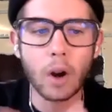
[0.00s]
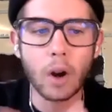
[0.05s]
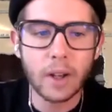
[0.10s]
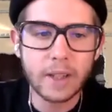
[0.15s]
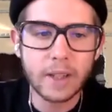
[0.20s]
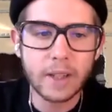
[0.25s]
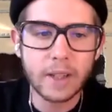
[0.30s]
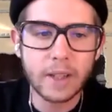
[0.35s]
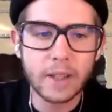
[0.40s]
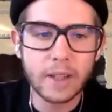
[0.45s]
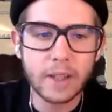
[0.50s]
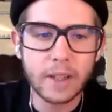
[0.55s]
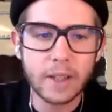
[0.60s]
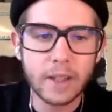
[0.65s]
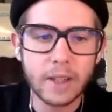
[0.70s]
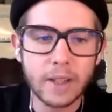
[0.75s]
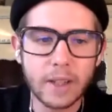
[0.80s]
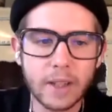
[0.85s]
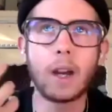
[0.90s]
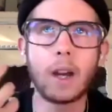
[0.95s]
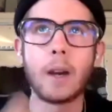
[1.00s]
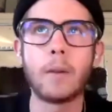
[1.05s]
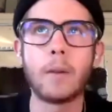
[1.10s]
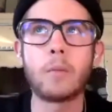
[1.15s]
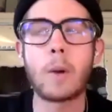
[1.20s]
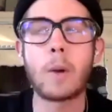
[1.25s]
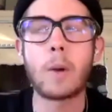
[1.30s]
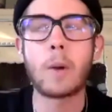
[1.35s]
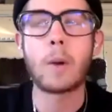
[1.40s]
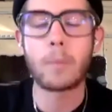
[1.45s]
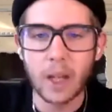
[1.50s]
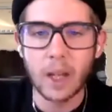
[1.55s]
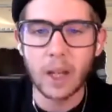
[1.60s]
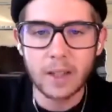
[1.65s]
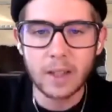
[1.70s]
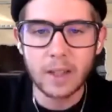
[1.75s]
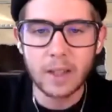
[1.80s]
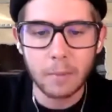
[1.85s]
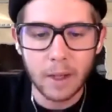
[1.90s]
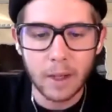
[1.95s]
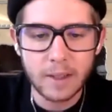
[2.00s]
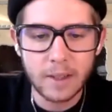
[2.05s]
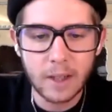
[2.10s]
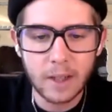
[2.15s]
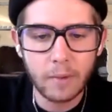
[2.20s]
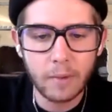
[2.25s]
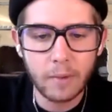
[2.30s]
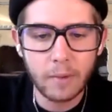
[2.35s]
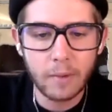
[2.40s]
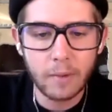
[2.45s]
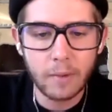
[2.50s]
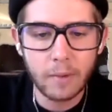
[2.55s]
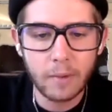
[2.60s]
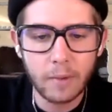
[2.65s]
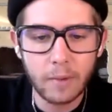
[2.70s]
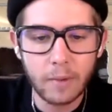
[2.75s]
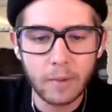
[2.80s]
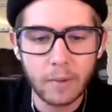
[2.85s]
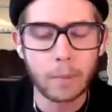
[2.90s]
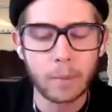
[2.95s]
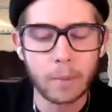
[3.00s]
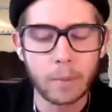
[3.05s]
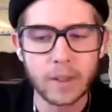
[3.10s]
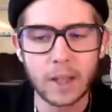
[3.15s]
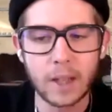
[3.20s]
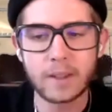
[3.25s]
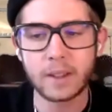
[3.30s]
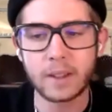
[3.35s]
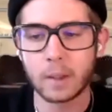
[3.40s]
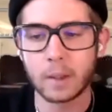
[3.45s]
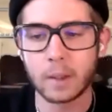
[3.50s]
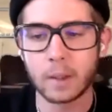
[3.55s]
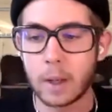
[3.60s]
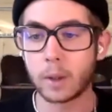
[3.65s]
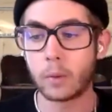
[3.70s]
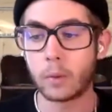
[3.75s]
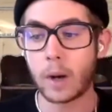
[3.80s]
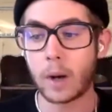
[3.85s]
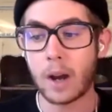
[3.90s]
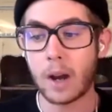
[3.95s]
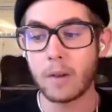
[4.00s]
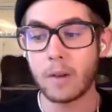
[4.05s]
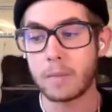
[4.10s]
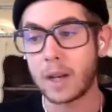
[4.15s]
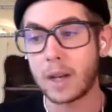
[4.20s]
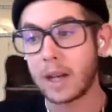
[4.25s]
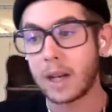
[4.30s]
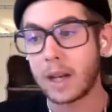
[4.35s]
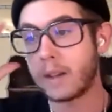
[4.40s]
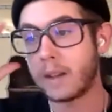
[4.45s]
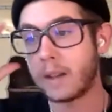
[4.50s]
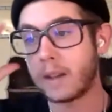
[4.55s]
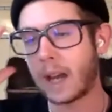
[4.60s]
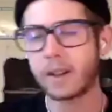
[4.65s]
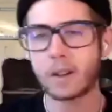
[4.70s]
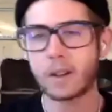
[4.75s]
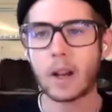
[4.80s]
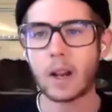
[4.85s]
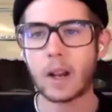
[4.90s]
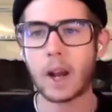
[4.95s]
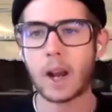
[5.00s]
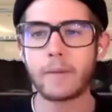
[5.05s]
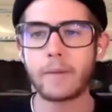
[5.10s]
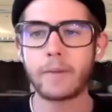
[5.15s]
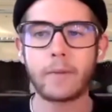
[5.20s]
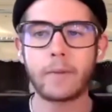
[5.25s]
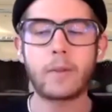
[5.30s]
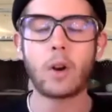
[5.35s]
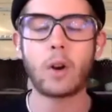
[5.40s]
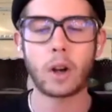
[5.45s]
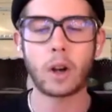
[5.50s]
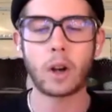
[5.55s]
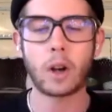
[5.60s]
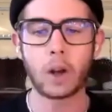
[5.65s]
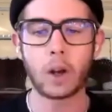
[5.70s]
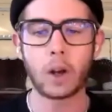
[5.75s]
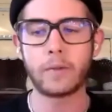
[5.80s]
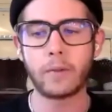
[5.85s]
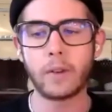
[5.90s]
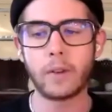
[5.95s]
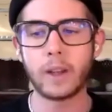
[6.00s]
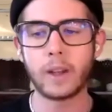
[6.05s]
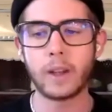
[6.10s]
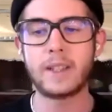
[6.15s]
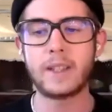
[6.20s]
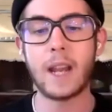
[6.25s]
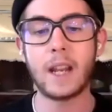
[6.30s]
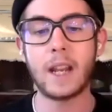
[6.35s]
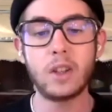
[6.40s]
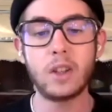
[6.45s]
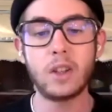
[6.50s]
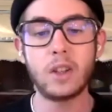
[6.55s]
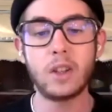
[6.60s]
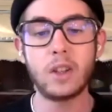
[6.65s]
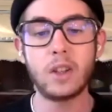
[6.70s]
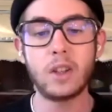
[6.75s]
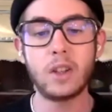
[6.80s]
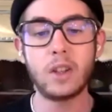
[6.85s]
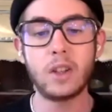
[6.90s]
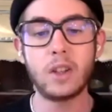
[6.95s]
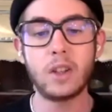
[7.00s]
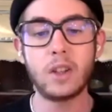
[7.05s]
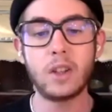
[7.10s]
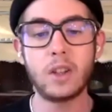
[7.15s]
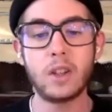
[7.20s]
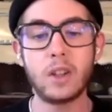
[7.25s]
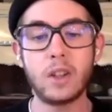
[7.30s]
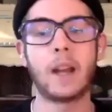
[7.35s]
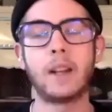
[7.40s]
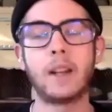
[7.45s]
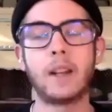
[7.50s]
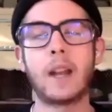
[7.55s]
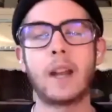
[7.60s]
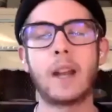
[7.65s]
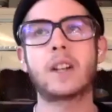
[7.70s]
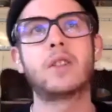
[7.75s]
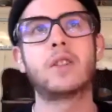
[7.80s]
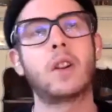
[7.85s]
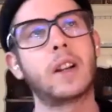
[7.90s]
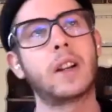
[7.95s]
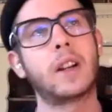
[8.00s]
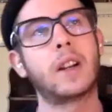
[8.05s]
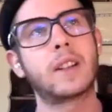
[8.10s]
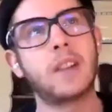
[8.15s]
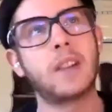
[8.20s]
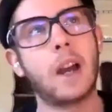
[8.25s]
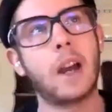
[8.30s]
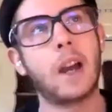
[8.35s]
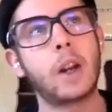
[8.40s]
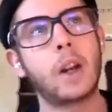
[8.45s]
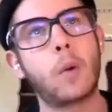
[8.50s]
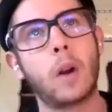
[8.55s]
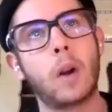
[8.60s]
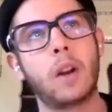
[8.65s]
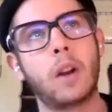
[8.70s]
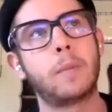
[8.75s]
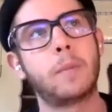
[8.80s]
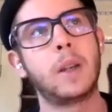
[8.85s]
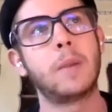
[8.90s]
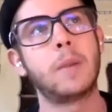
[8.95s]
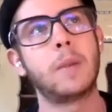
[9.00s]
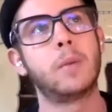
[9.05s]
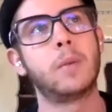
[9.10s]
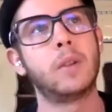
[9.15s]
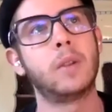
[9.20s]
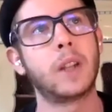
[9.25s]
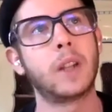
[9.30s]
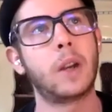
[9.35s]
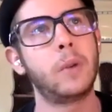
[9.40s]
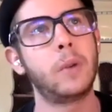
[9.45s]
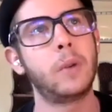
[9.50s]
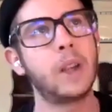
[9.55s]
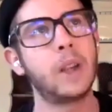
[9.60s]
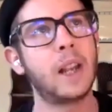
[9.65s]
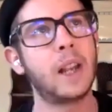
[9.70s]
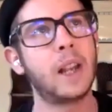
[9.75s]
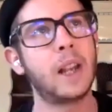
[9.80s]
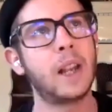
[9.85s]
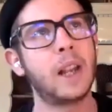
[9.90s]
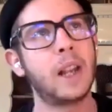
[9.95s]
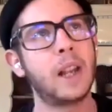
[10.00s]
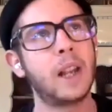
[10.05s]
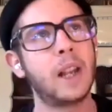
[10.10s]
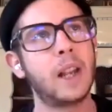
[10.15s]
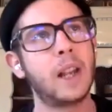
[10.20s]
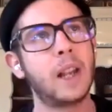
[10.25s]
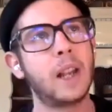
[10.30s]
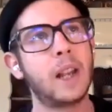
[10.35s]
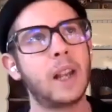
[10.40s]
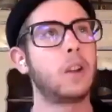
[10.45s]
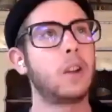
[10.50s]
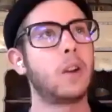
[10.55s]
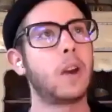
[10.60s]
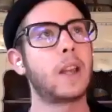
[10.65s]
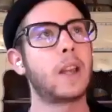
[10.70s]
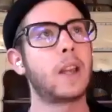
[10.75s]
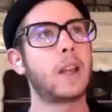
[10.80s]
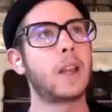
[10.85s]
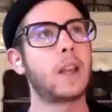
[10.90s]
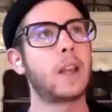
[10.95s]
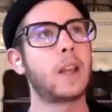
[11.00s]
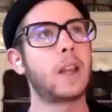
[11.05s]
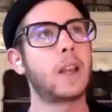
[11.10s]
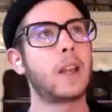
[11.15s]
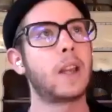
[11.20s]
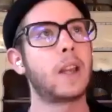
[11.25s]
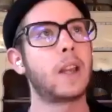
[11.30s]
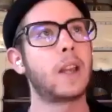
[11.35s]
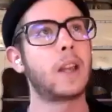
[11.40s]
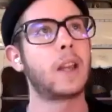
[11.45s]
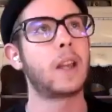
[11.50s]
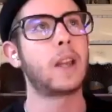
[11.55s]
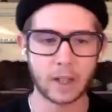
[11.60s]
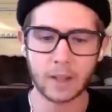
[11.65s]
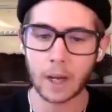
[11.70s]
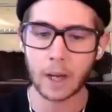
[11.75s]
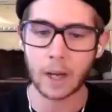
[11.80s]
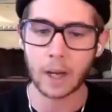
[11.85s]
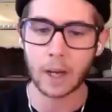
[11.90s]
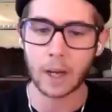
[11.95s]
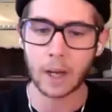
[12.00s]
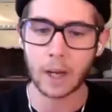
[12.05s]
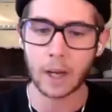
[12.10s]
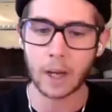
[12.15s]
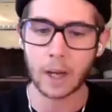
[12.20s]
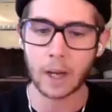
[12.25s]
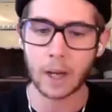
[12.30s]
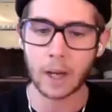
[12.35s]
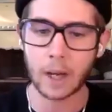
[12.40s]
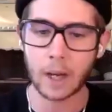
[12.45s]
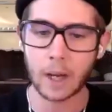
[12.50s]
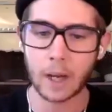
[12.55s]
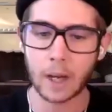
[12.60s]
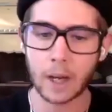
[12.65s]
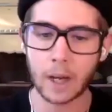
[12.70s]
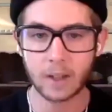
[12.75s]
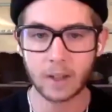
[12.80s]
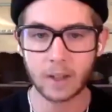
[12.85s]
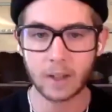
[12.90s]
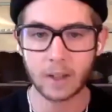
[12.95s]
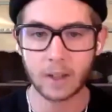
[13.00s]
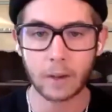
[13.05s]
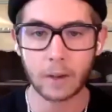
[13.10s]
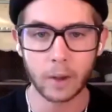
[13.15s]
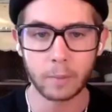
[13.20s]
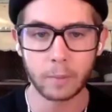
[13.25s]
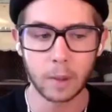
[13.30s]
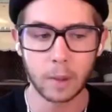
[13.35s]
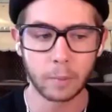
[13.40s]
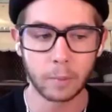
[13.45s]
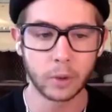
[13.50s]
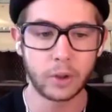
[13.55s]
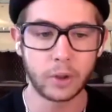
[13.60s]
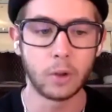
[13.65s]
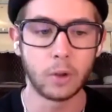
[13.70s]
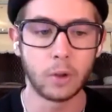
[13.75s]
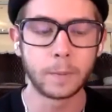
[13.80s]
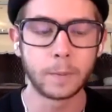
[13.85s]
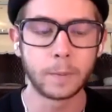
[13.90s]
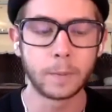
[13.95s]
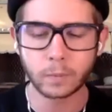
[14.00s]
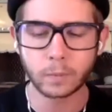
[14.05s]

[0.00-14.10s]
honestly representing myself and honestly representing the people around me, that kind of got a lot of attention, and it actually started exciting quite a lot of people. And I realized that, as much as it was exciting for myself, it was exciting for other people too.